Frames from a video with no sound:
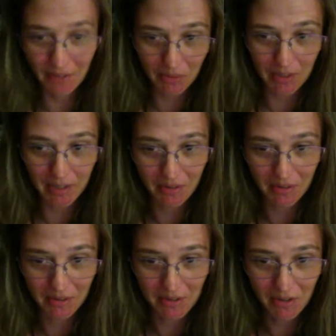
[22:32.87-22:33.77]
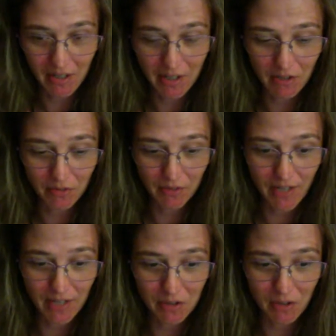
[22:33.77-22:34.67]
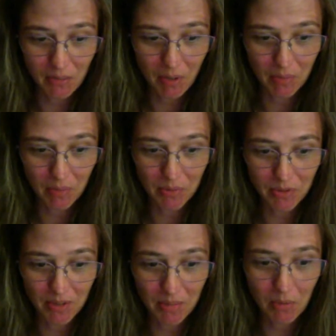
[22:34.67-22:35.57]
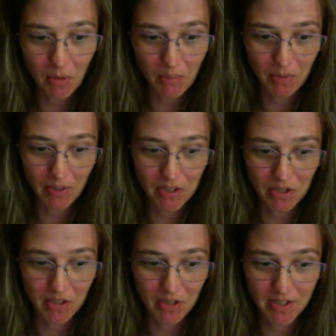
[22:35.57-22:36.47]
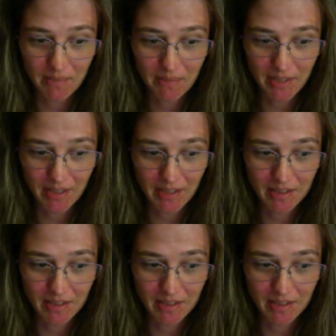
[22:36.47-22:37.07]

with you. So I know for a fact you have problems with some cooperation on some things.